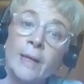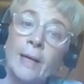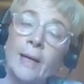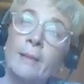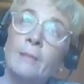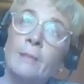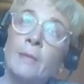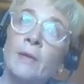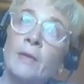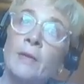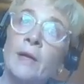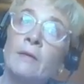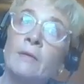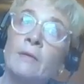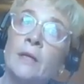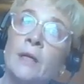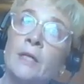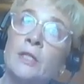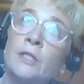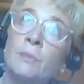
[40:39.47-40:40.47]
And
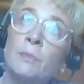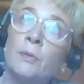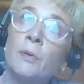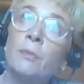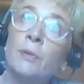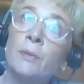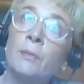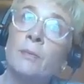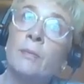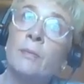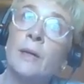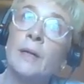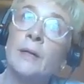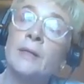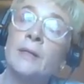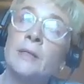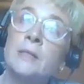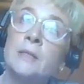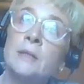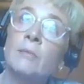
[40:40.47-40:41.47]
therein lies a problem.
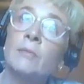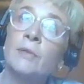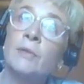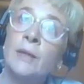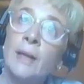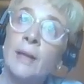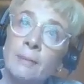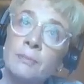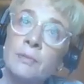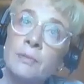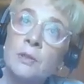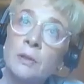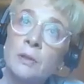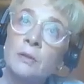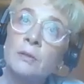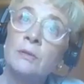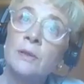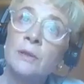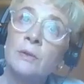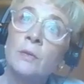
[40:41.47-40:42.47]
And it's something
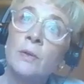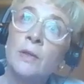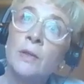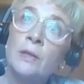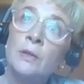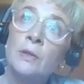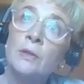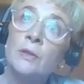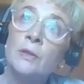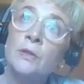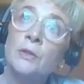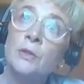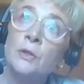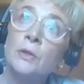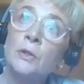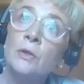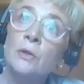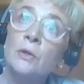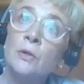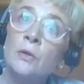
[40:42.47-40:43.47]
absolutely we could
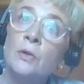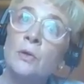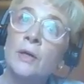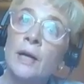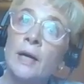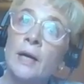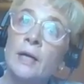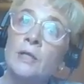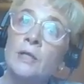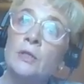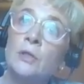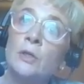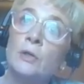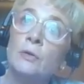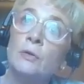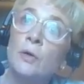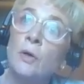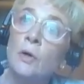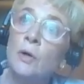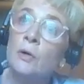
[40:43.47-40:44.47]
look at
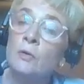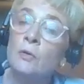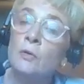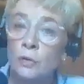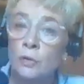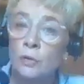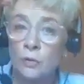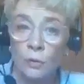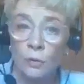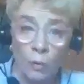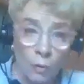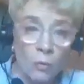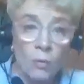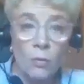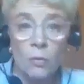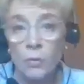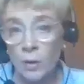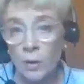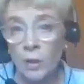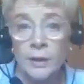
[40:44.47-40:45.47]
across
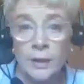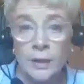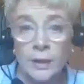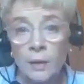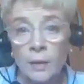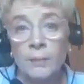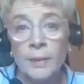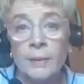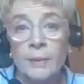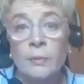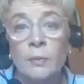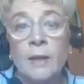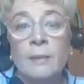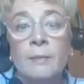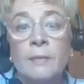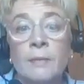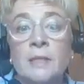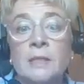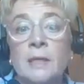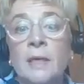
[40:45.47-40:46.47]
all our young people with
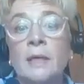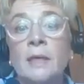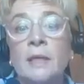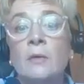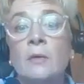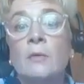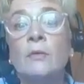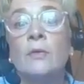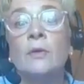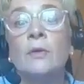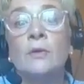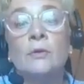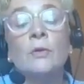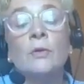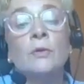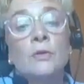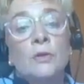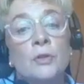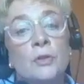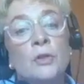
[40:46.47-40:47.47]
MSK,
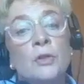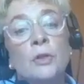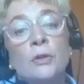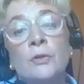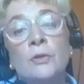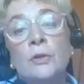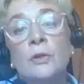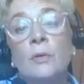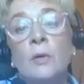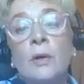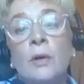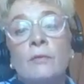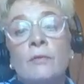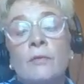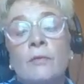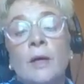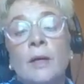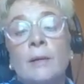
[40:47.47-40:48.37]
not just those who have